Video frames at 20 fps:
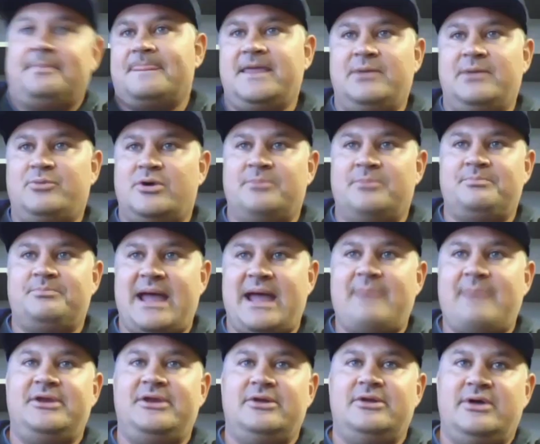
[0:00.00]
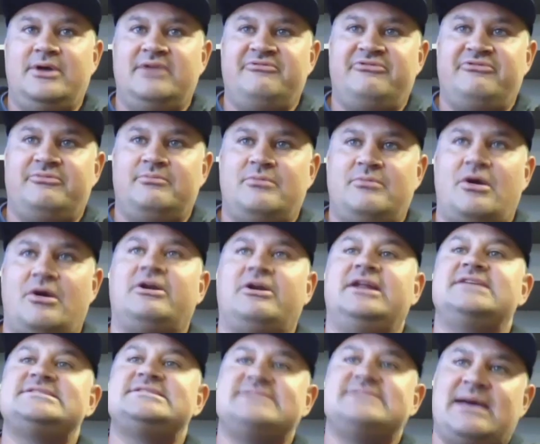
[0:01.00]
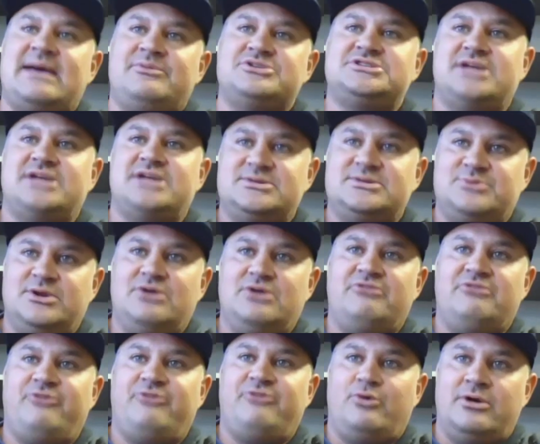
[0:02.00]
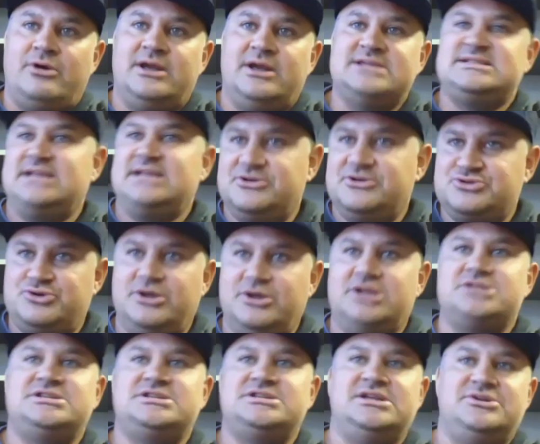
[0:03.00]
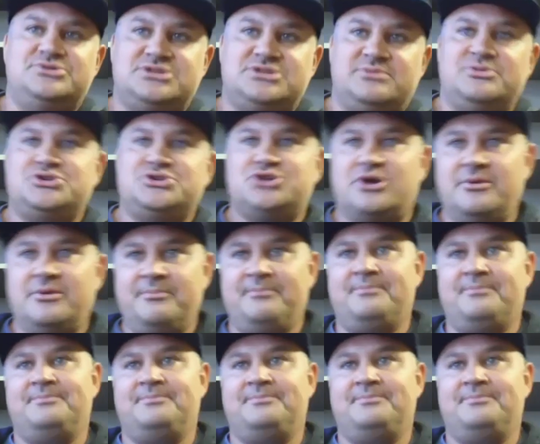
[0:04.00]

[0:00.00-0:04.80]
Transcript: And we're happy to have already established that as we go forward as the industry continues to mature.